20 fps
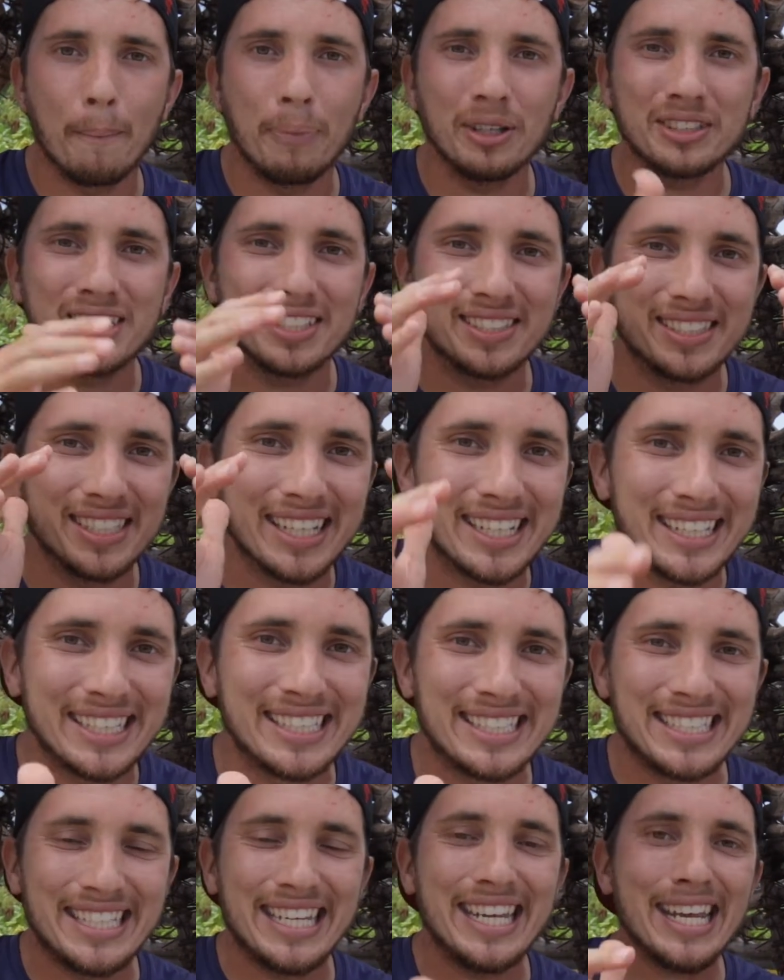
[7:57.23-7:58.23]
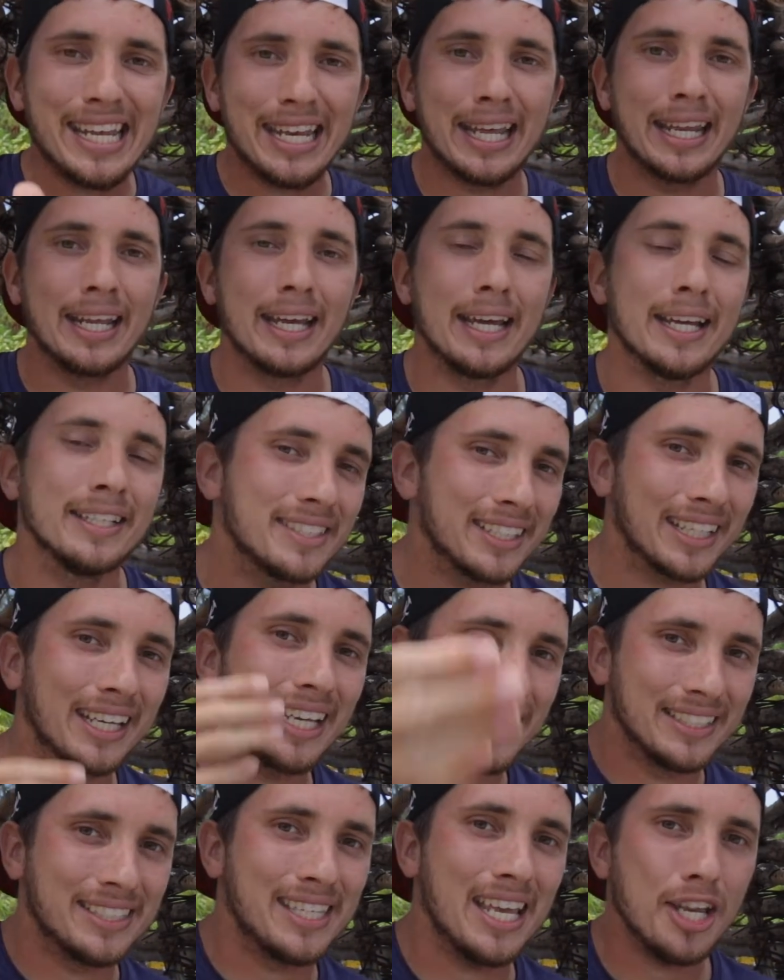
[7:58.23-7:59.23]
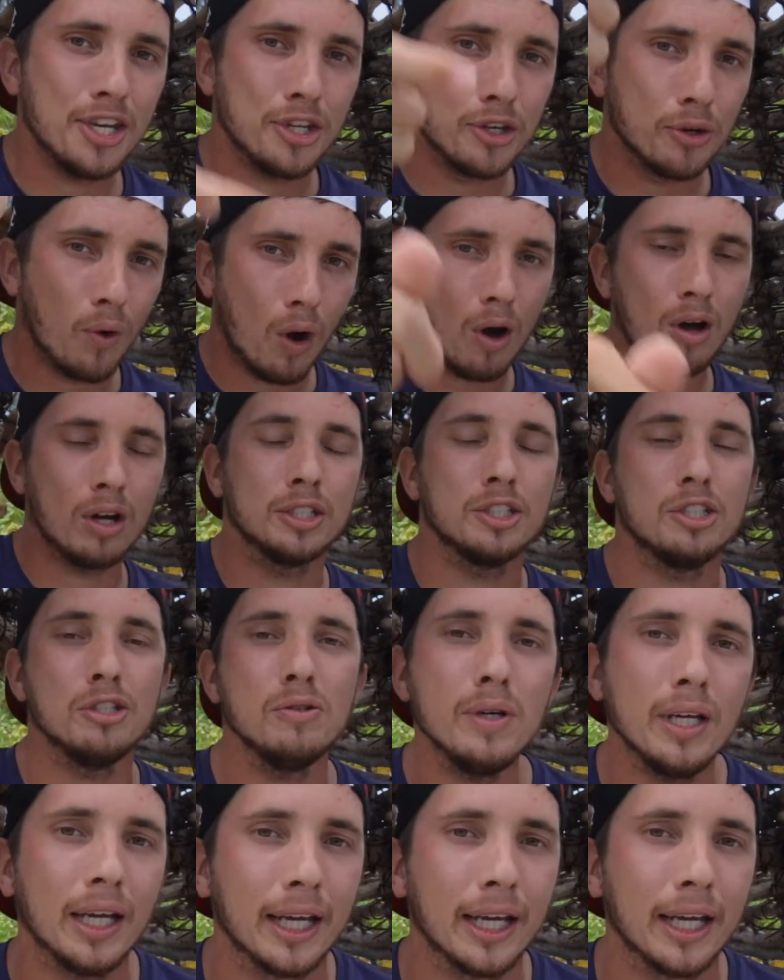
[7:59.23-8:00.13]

but to succeed in it and to continue on doing